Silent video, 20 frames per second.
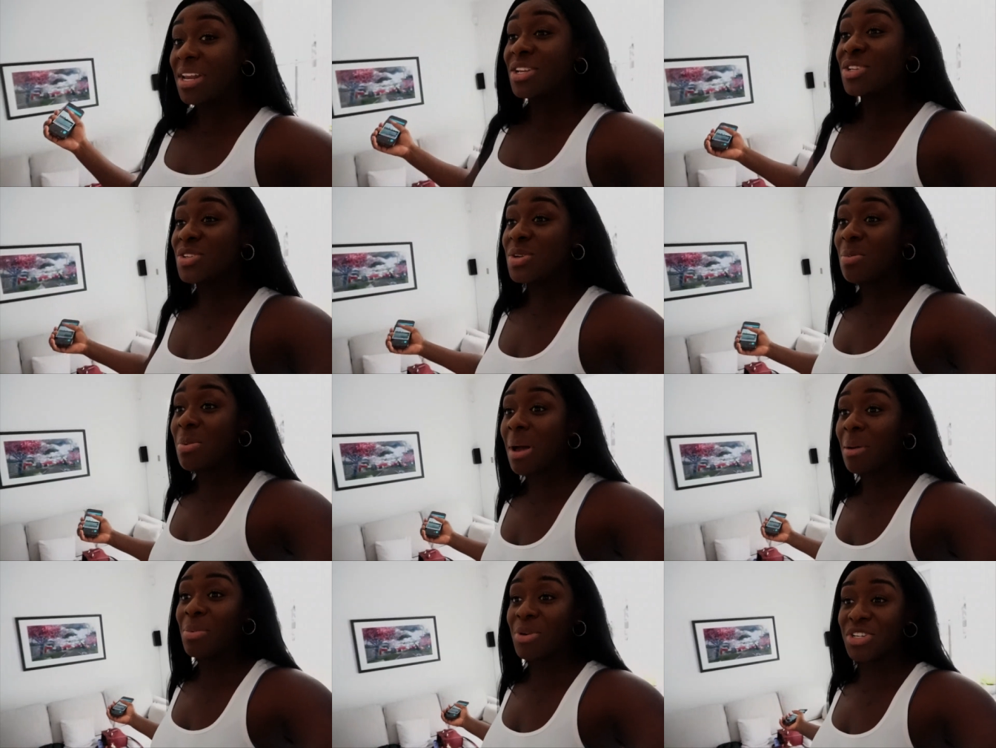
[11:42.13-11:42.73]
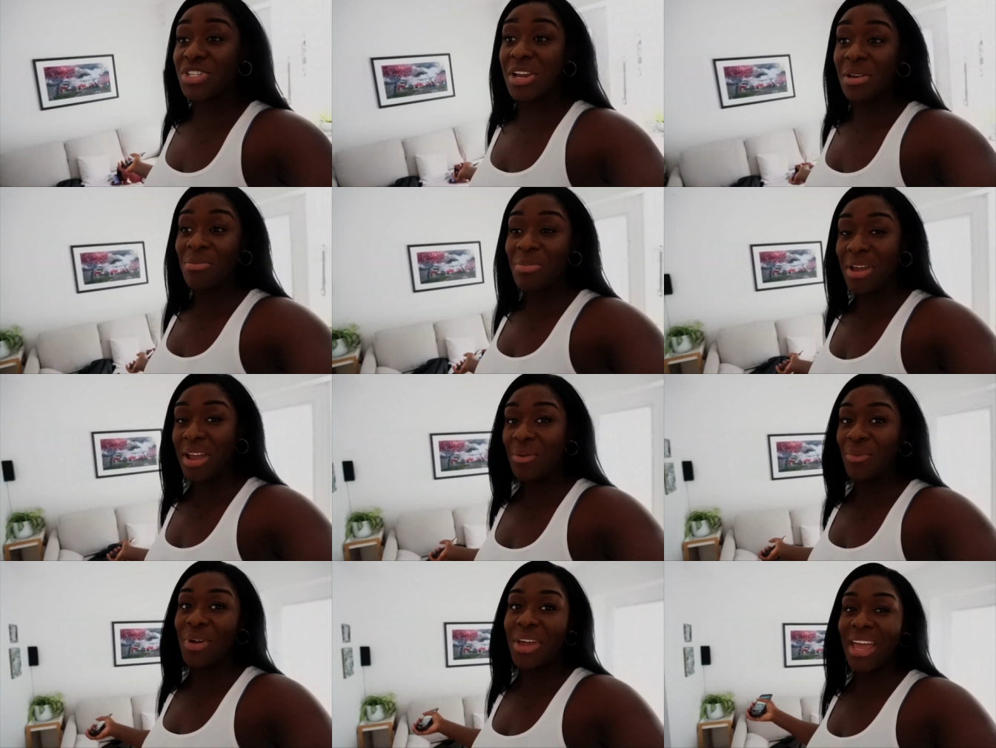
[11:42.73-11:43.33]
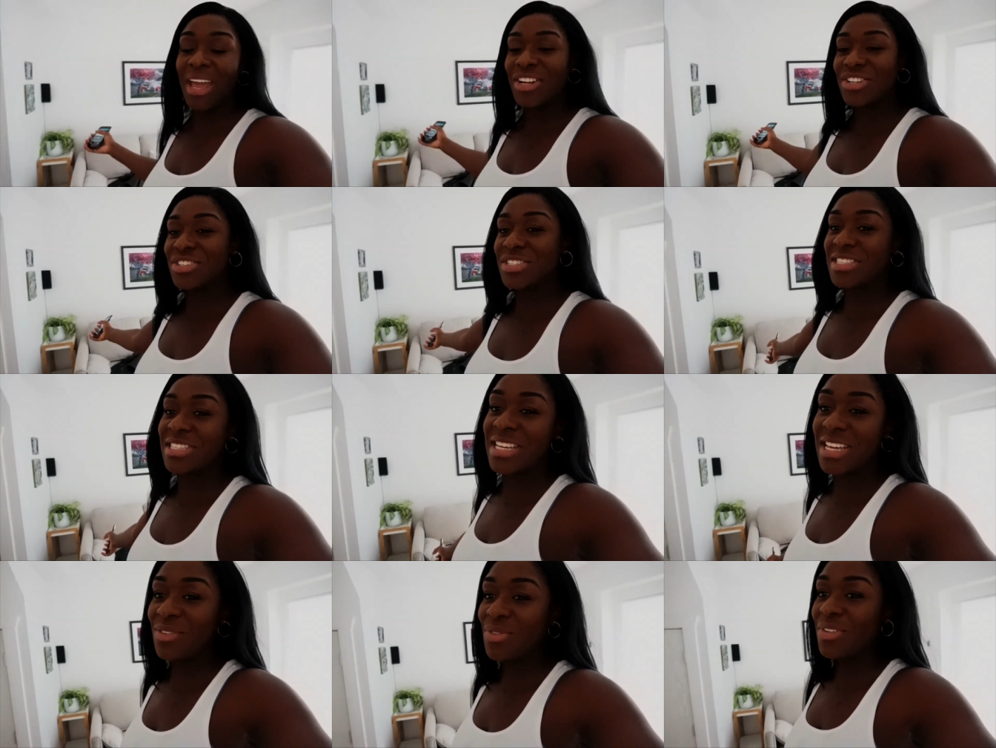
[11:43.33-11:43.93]
need you to pop your champagne. We can't okay.
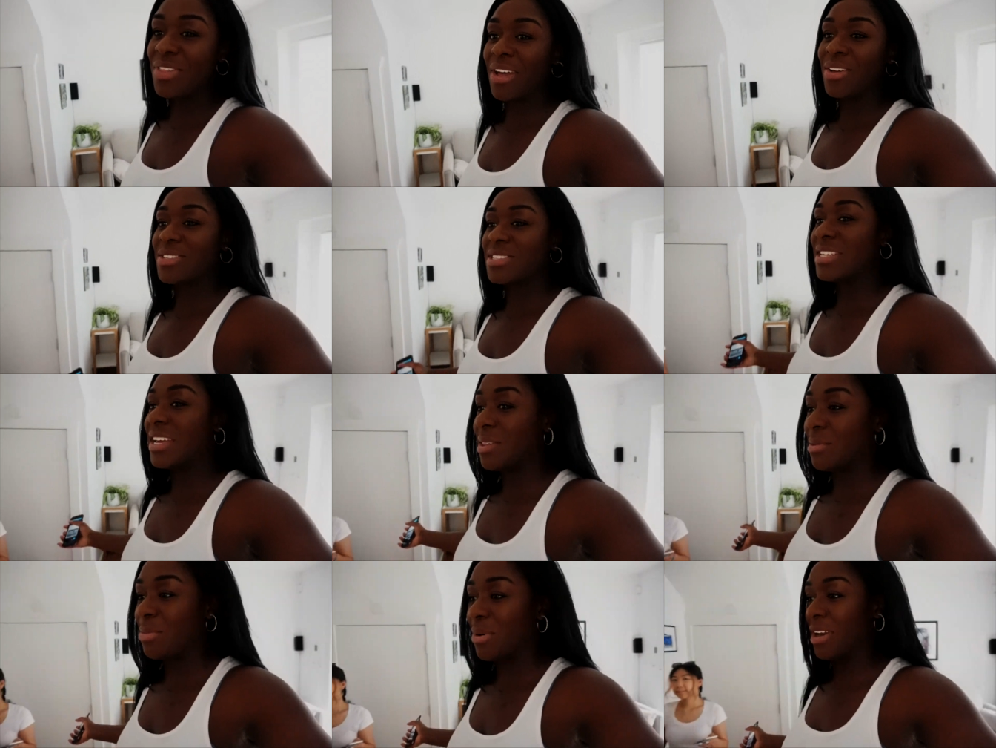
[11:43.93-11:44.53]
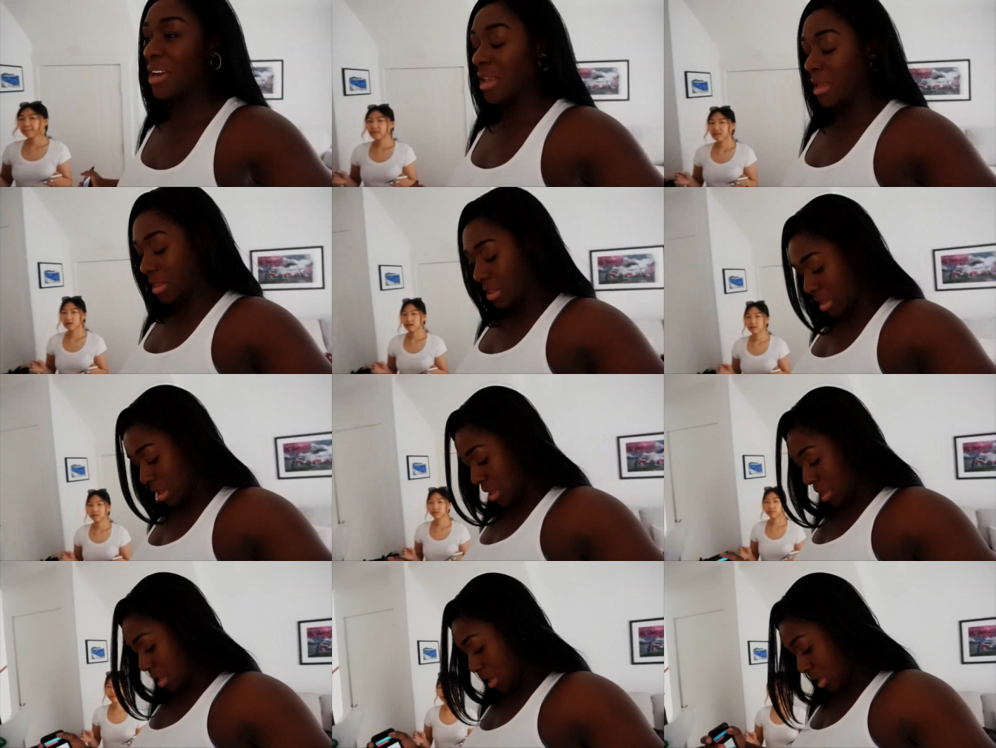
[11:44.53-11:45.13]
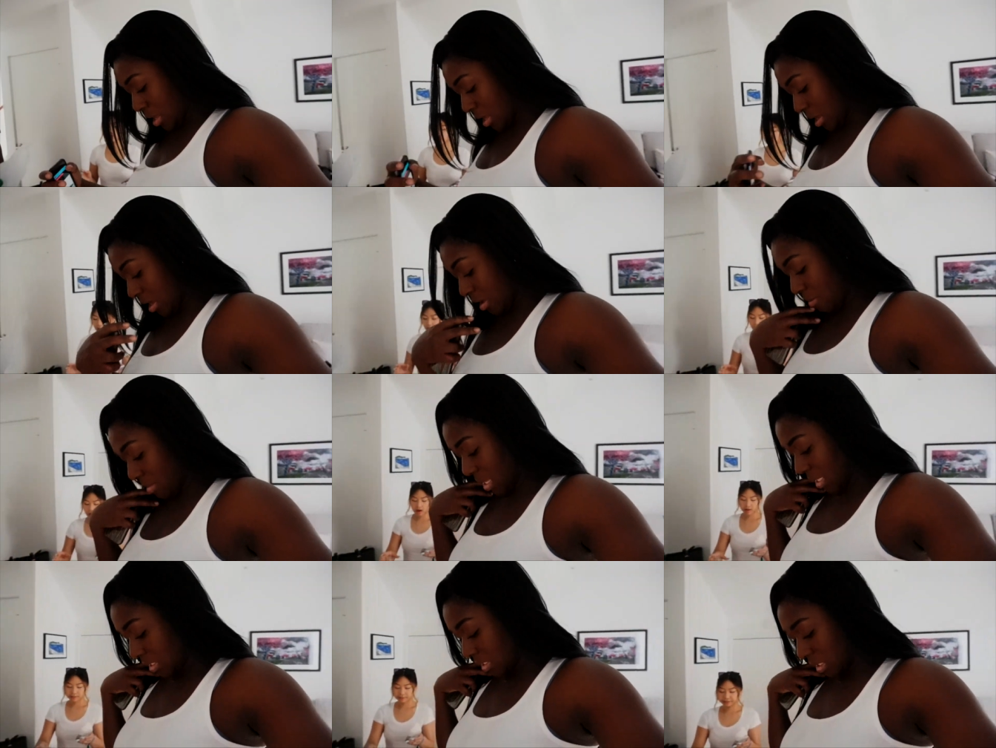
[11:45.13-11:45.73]
just leave without celebrating and
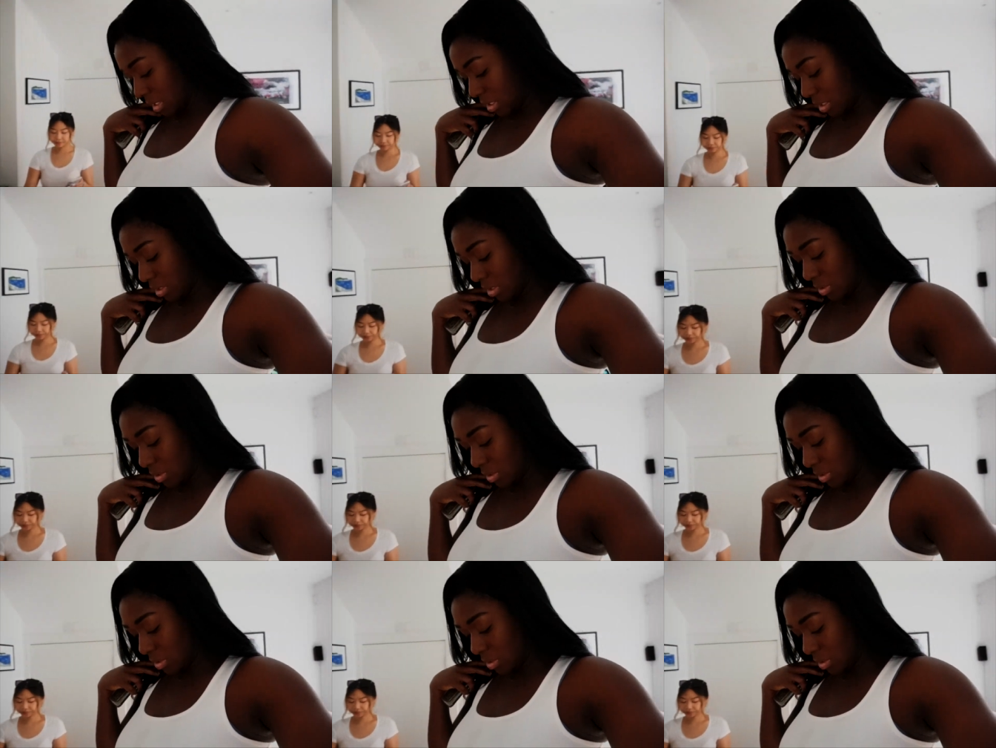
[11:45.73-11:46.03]
commencing this.